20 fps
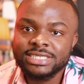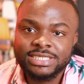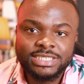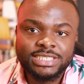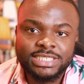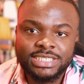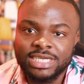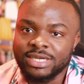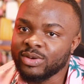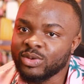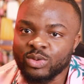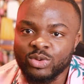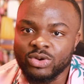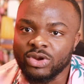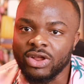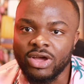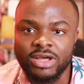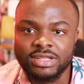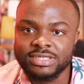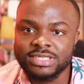she will
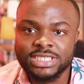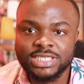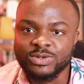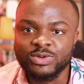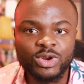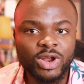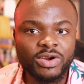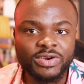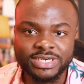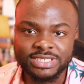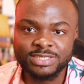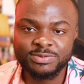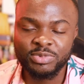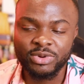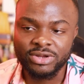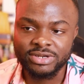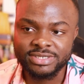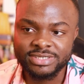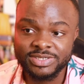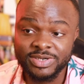not
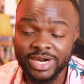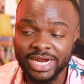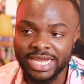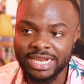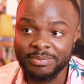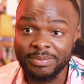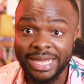respond, right?